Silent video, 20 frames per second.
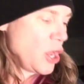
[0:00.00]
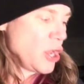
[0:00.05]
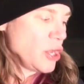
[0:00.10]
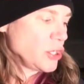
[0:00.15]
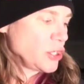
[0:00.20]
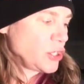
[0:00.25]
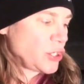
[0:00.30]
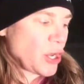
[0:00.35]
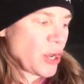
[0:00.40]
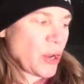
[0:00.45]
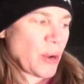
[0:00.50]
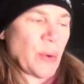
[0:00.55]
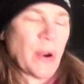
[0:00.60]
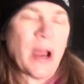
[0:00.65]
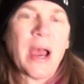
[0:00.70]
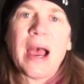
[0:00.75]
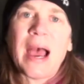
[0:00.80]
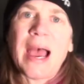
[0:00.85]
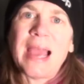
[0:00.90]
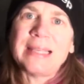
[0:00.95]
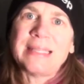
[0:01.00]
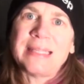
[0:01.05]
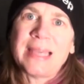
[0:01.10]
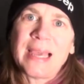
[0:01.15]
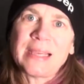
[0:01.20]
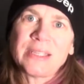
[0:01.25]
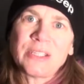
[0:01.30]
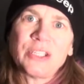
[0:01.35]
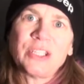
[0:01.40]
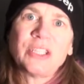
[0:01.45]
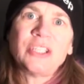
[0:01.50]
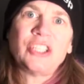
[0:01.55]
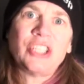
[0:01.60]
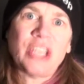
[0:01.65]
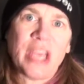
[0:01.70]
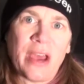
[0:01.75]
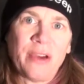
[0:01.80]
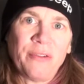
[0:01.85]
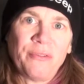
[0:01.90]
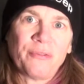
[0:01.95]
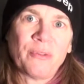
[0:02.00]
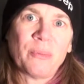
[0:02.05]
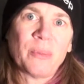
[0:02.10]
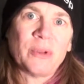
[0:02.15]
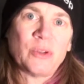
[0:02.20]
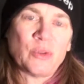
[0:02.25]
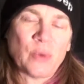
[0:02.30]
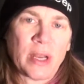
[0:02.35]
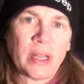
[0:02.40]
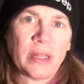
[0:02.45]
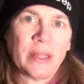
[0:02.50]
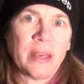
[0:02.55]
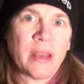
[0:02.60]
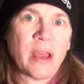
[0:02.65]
So I texted Jeff from Adrenaline